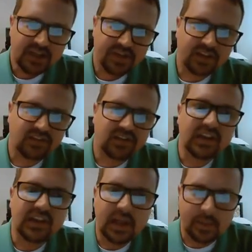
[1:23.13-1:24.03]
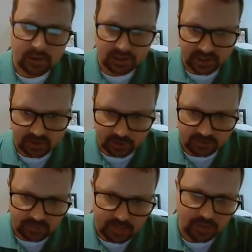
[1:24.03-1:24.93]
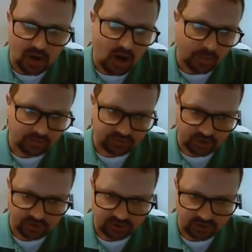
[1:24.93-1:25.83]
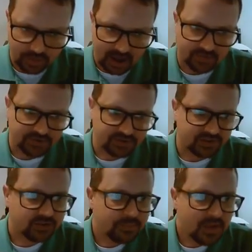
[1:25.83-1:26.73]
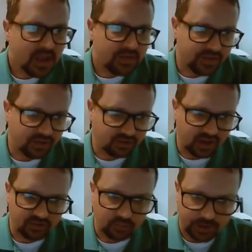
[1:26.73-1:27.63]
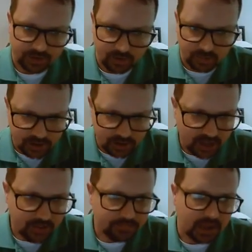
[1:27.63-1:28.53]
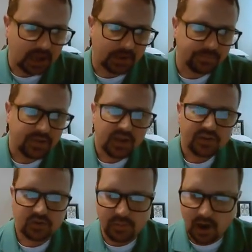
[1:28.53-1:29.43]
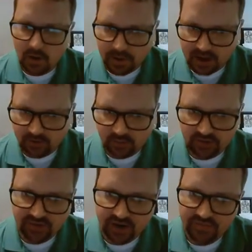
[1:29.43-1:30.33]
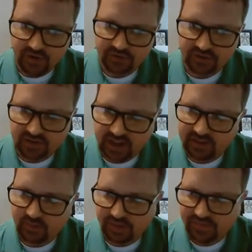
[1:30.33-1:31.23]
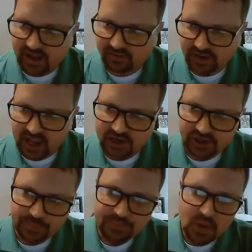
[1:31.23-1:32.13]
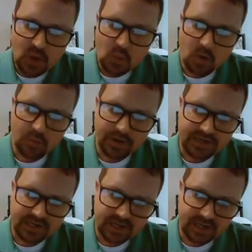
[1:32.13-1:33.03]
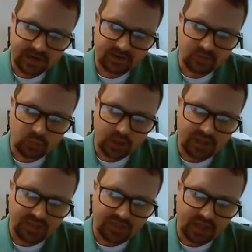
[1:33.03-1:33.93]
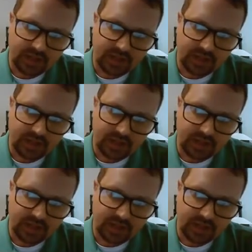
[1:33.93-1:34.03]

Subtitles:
That's deliberately exposing people to harmless versions of pathogens. This does render immunity. Smallpox was the very first disease with the vaccination. What we did is with